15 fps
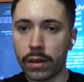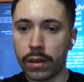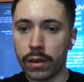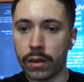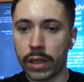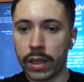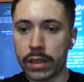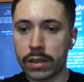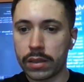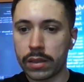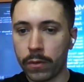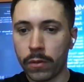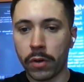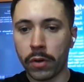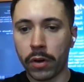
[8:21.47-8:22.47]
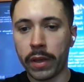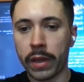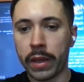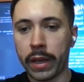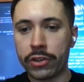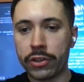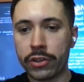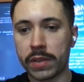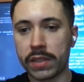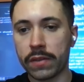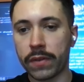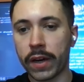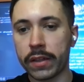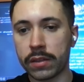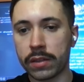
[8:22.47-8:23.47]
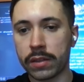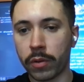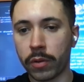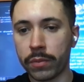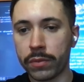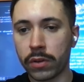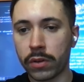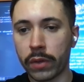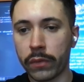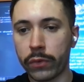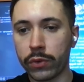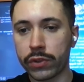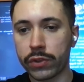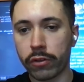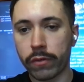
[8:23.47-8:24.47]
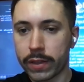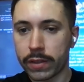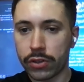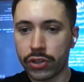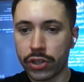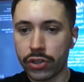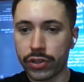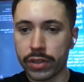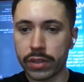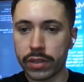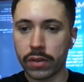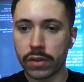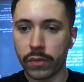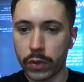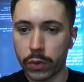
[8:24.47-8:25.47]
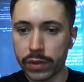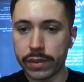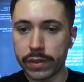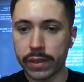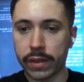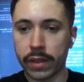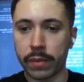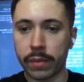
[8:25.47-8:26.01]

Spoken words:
that's where we actually specified in the prompt. So if user requests the changes, we do this and then